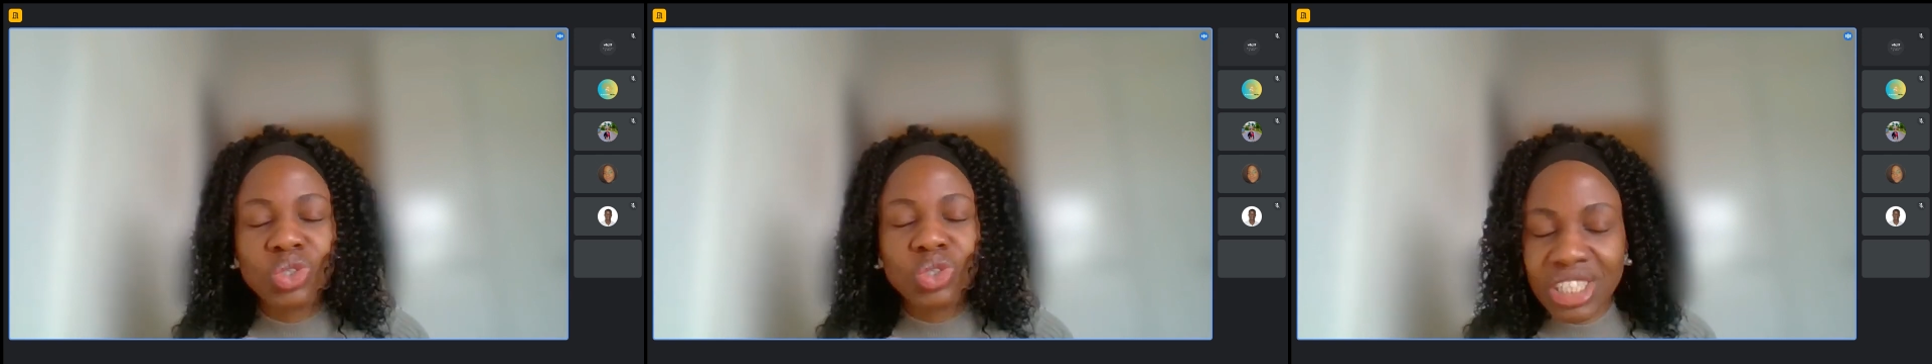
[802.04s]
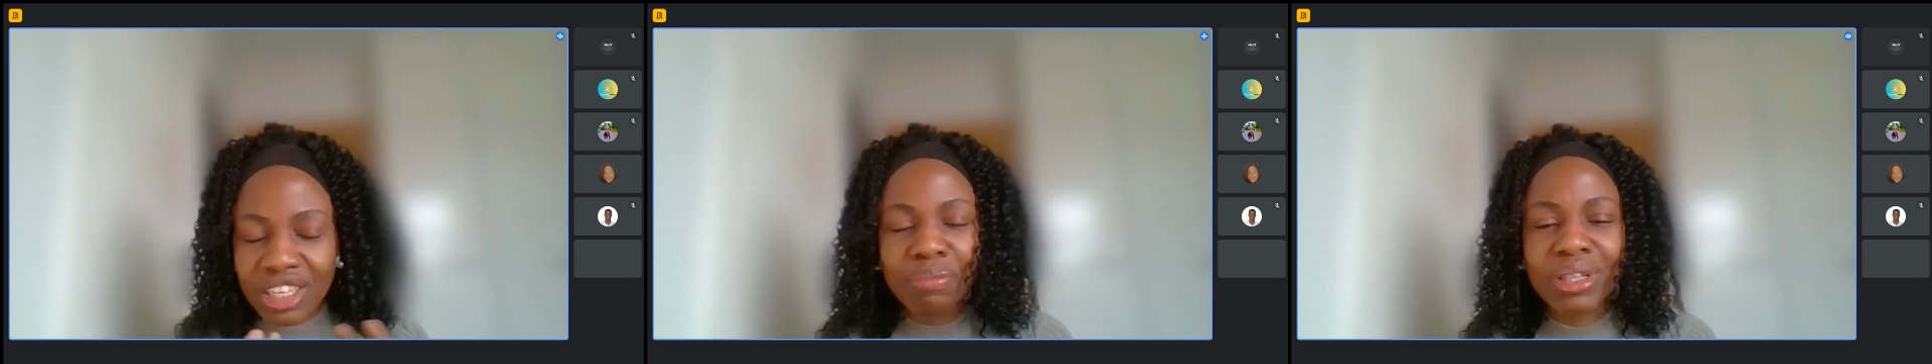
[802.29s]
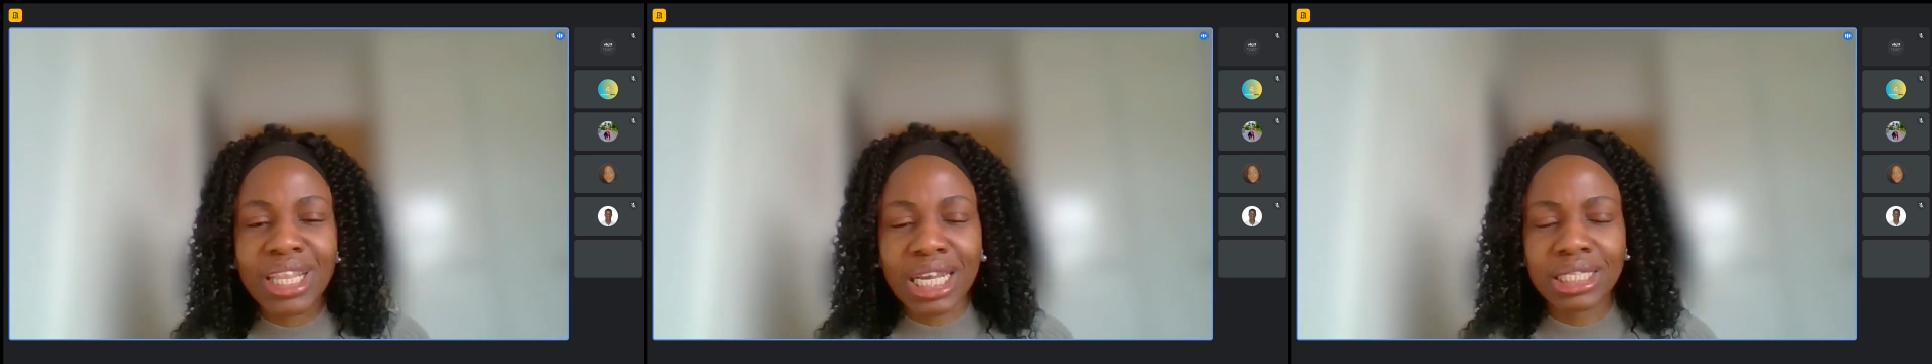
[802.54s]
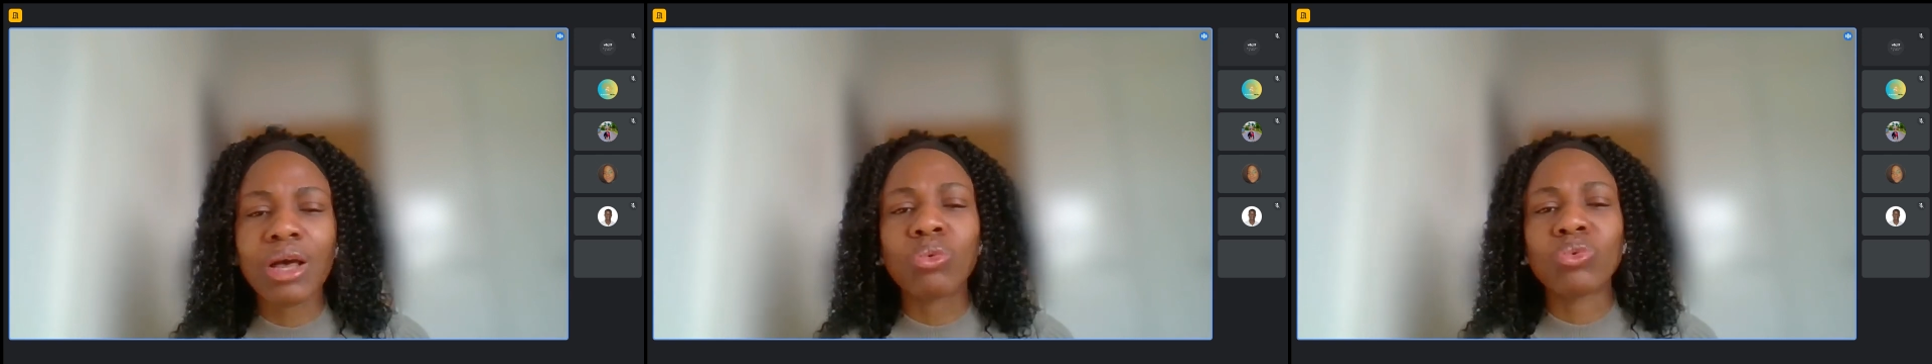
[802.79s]
give me that.
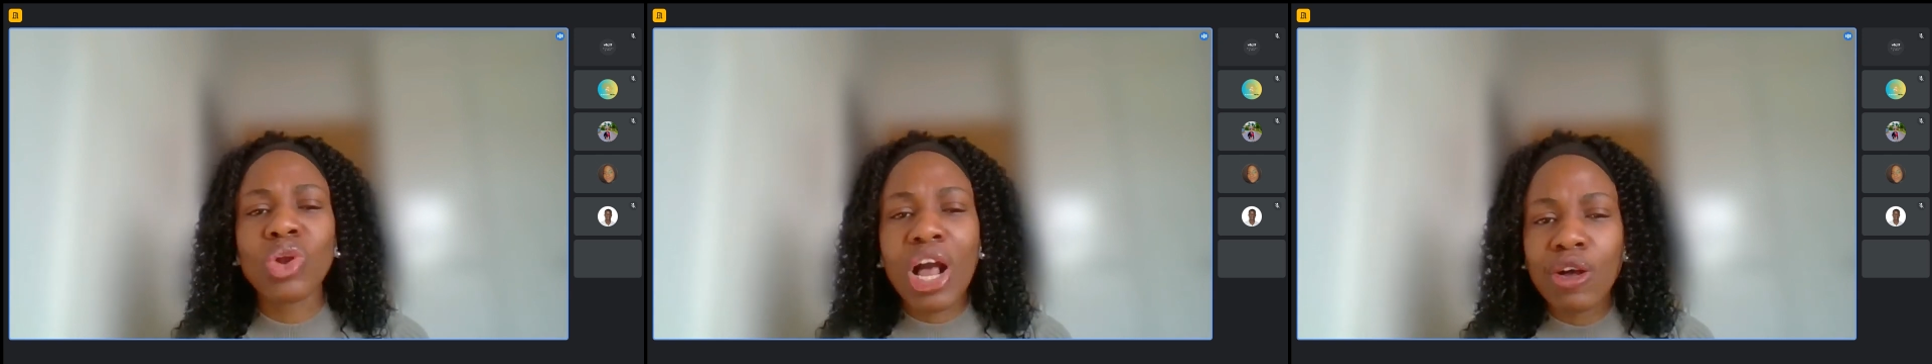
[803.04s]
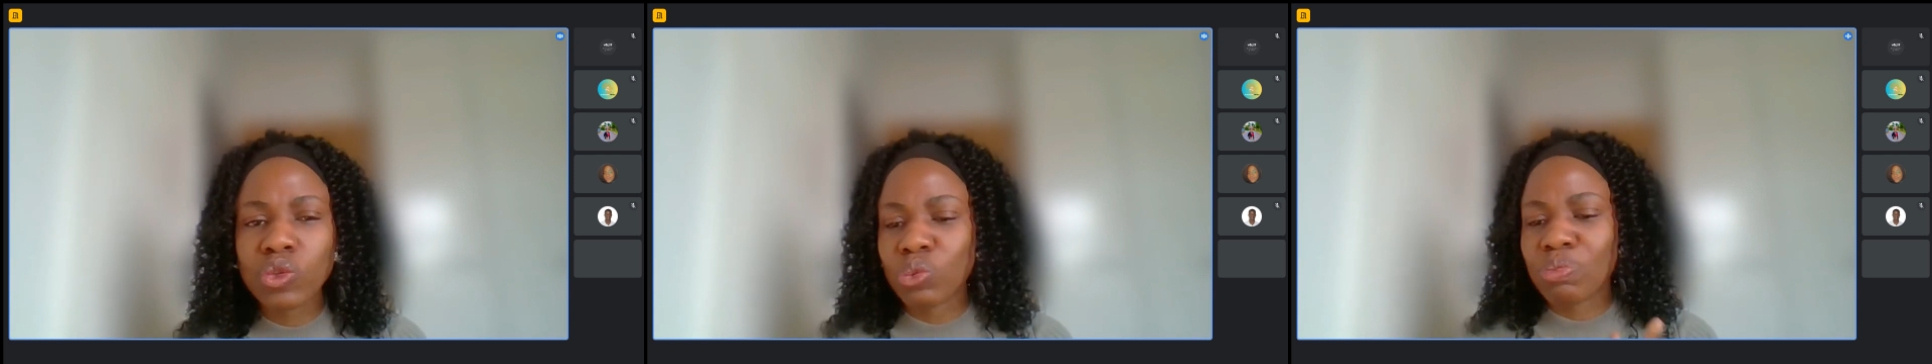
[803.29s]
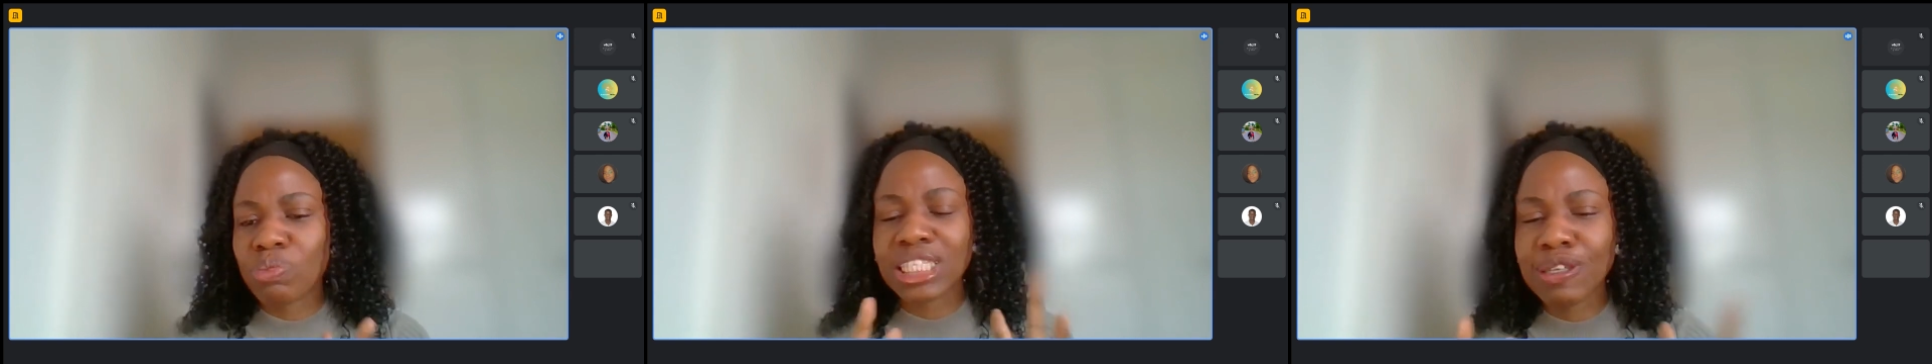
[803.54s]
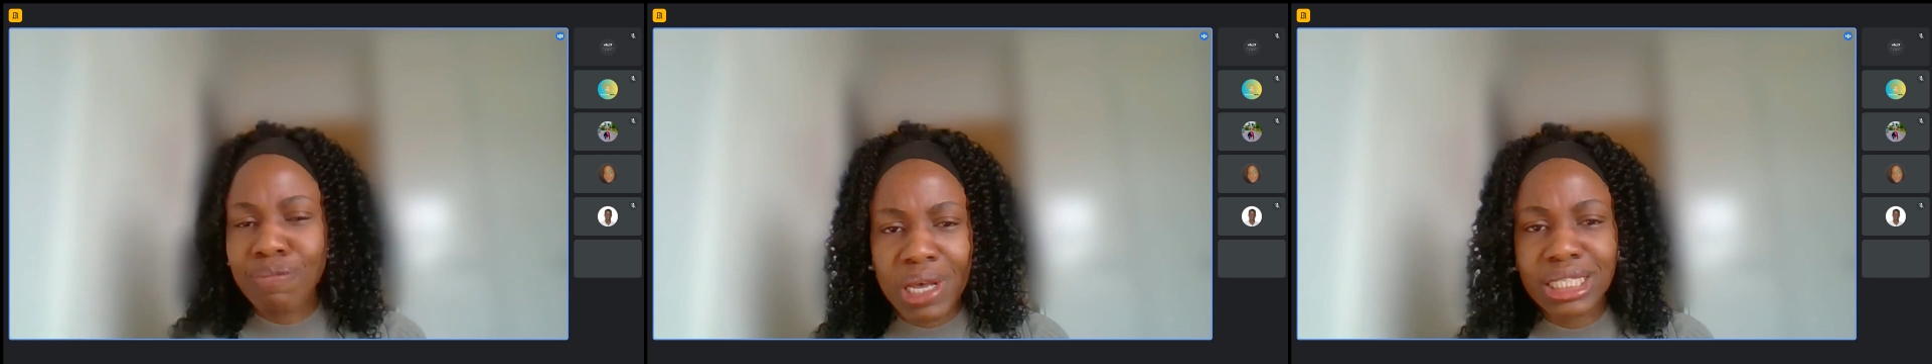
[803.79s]
I will know how to
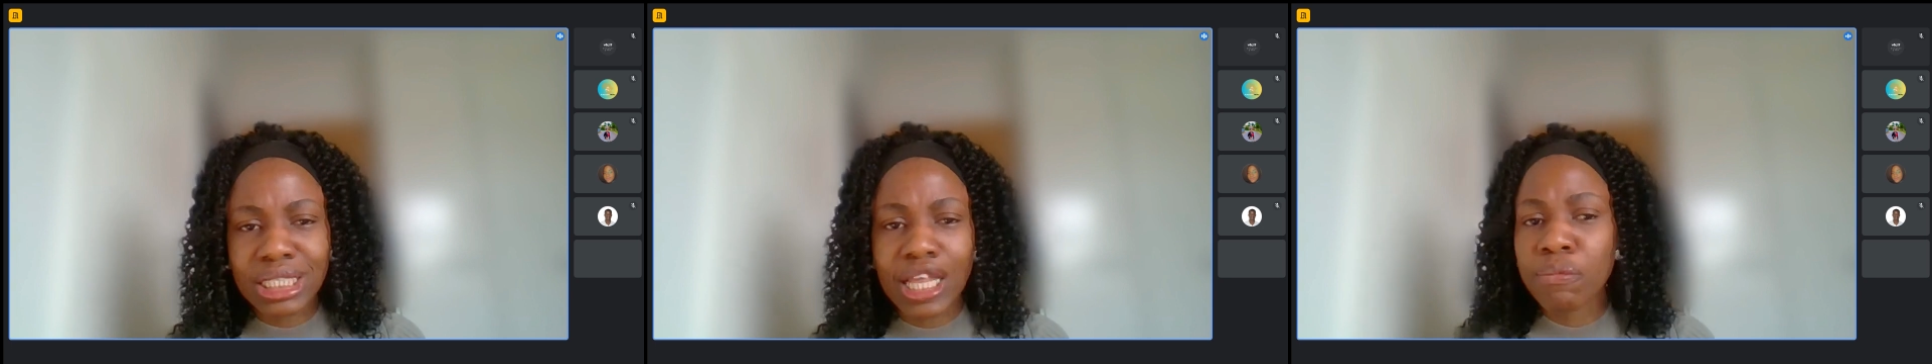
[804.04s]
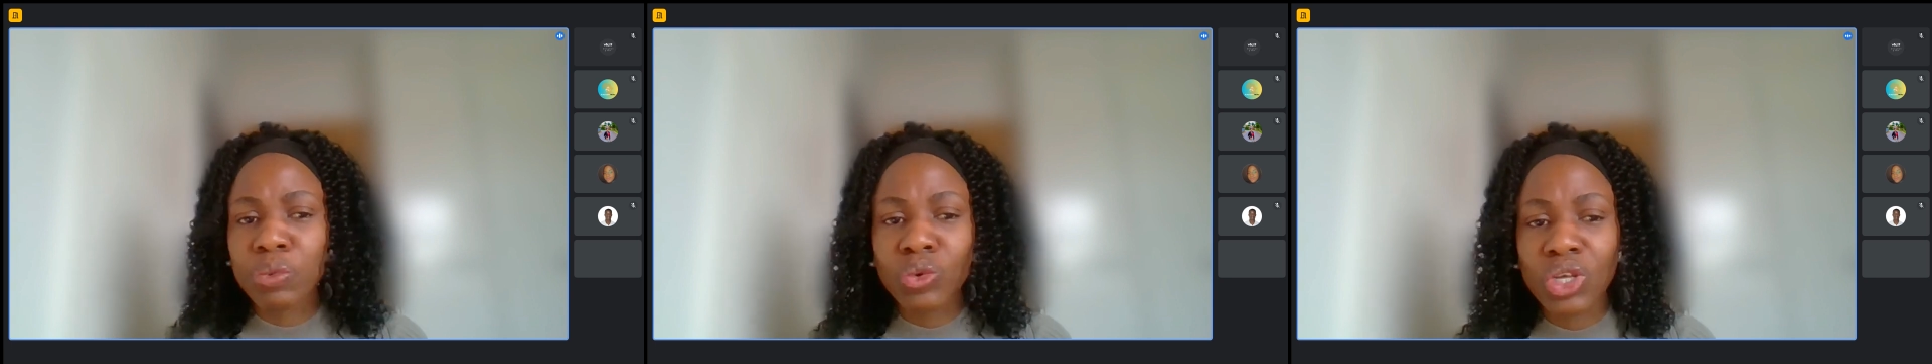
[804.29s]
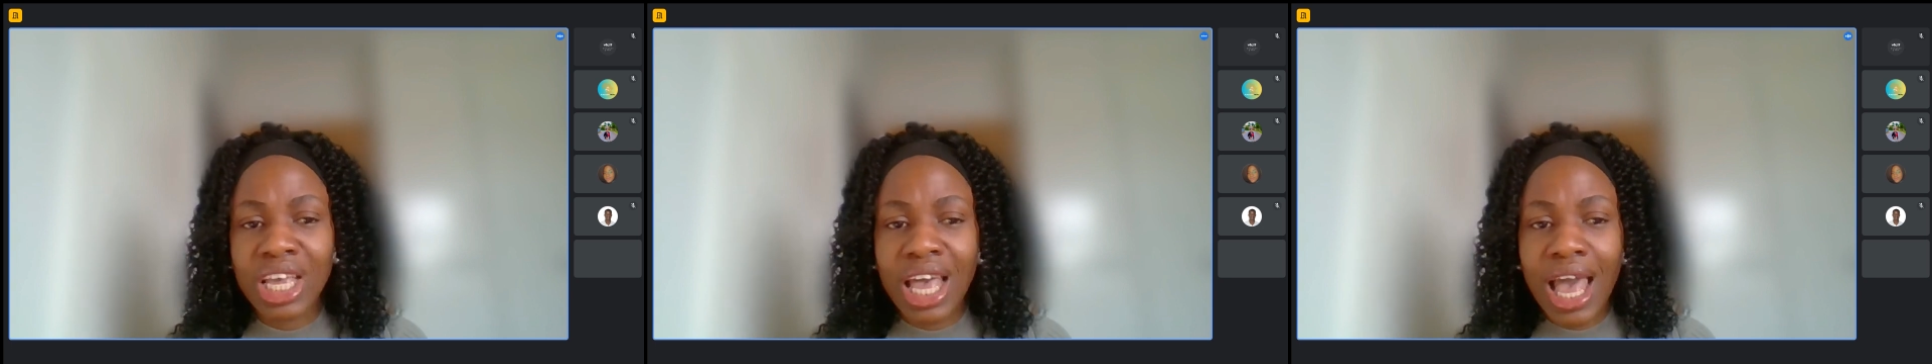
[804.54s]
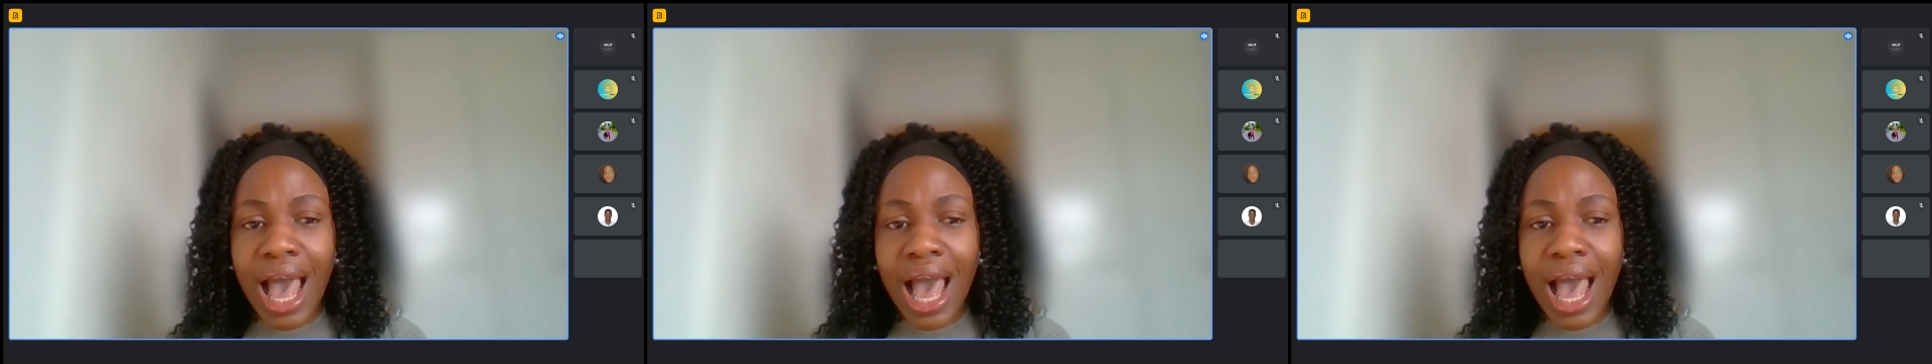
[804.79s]
maximize it. I'll be okay.